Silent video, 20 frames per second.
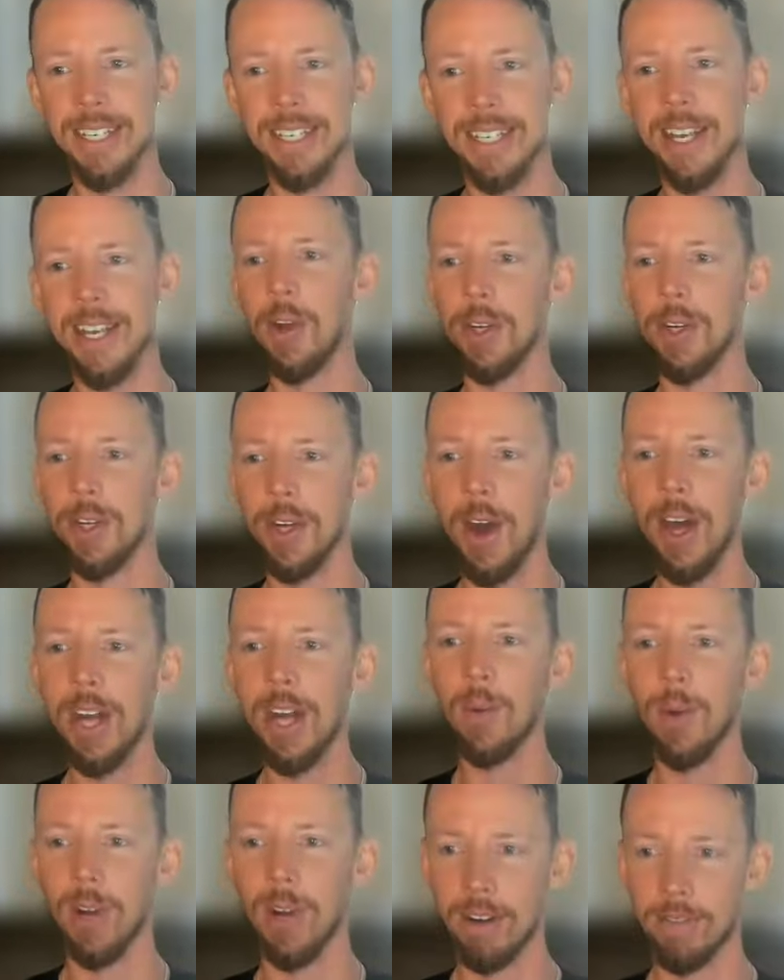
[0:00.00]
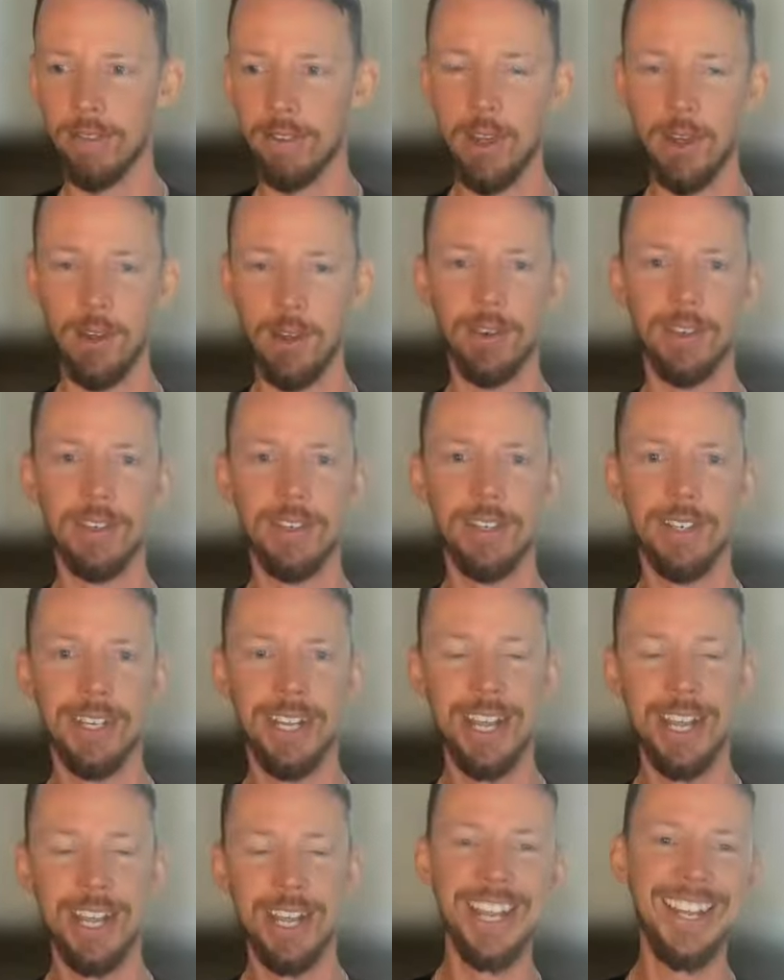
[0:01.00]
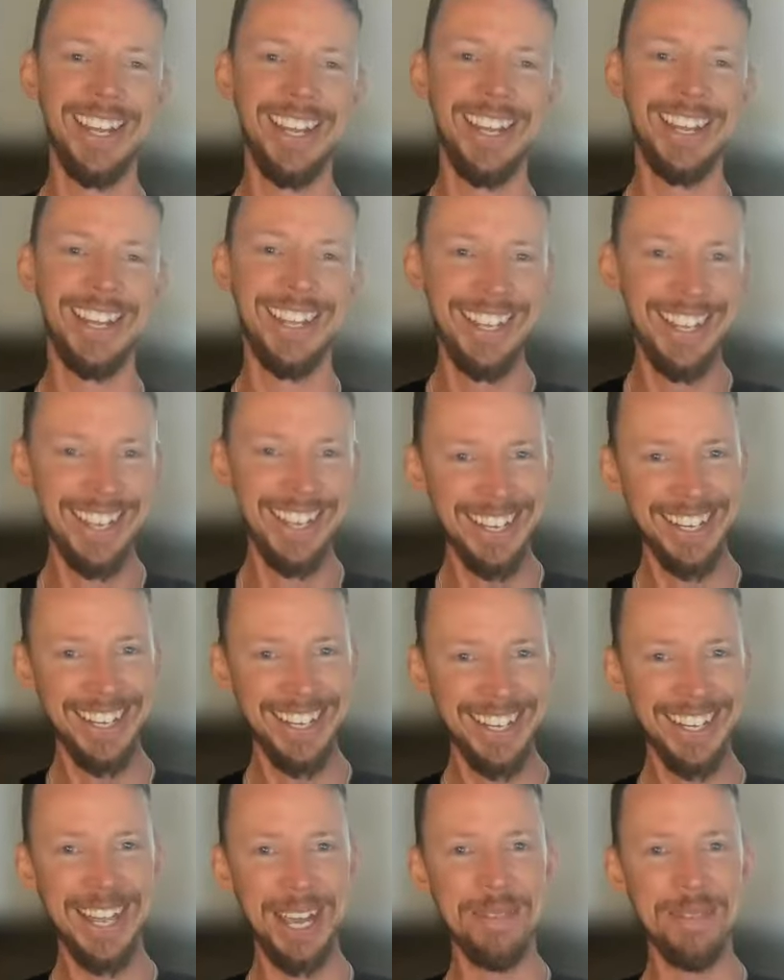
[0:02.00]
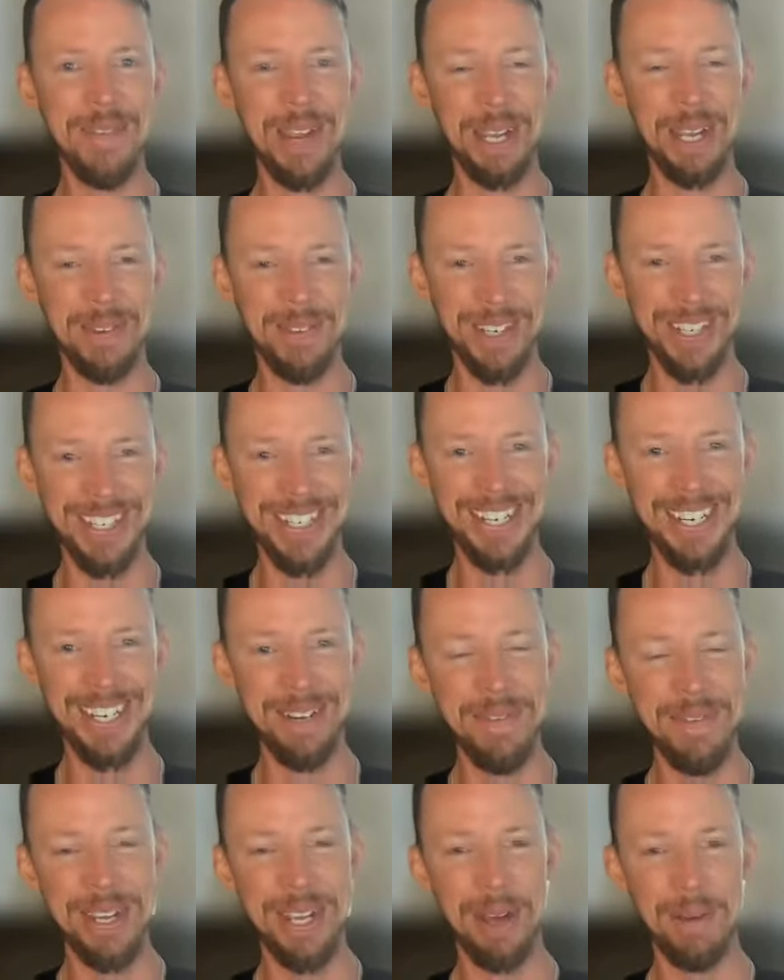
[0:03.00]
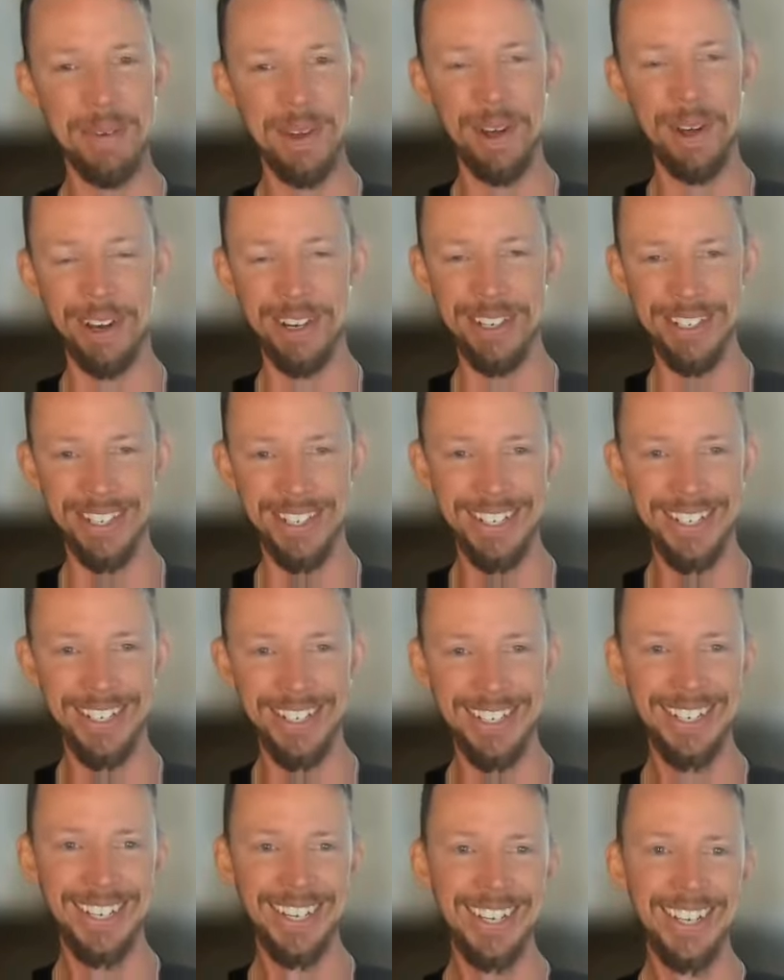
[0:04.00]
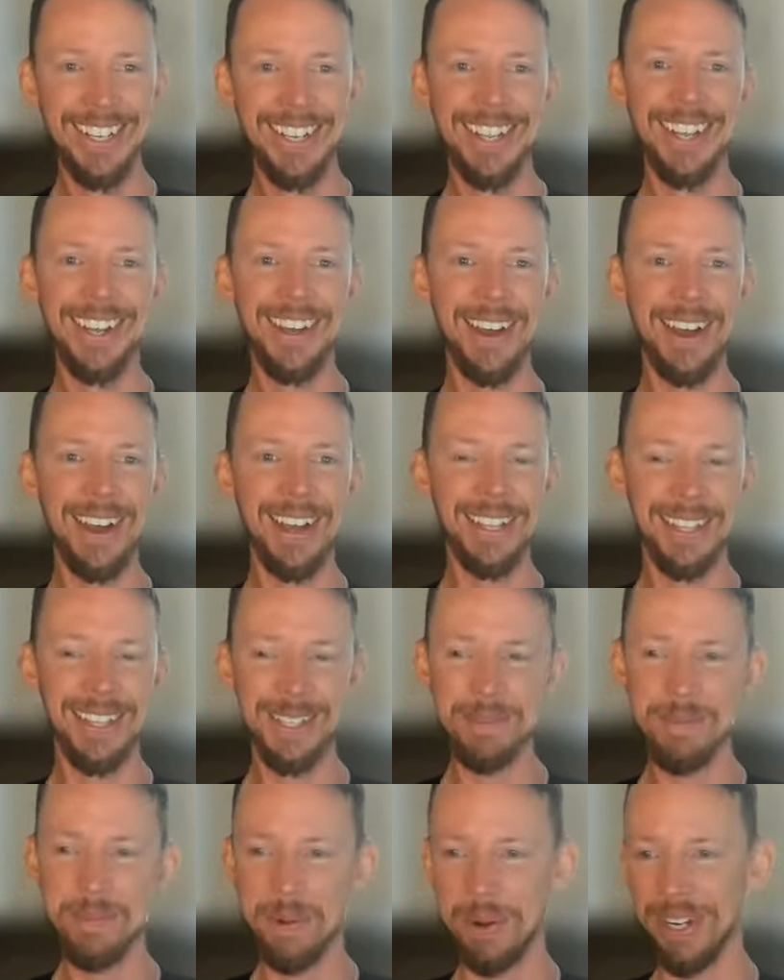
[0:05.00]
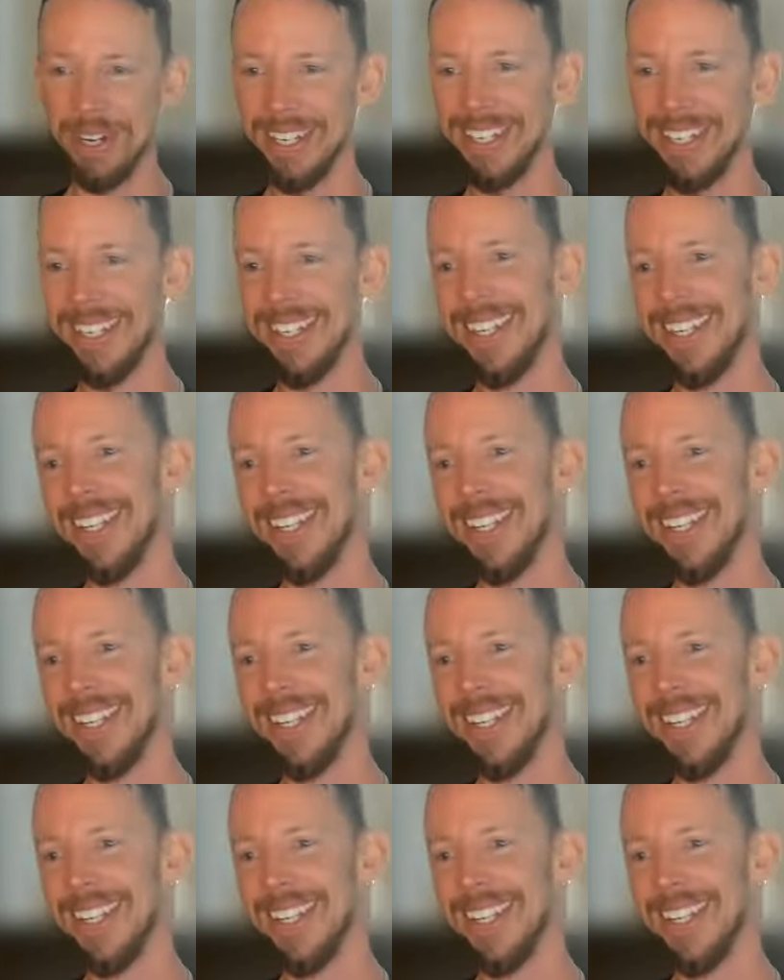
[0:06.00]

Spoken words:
no, you're not aware of code that can make a machine become conscious at this point.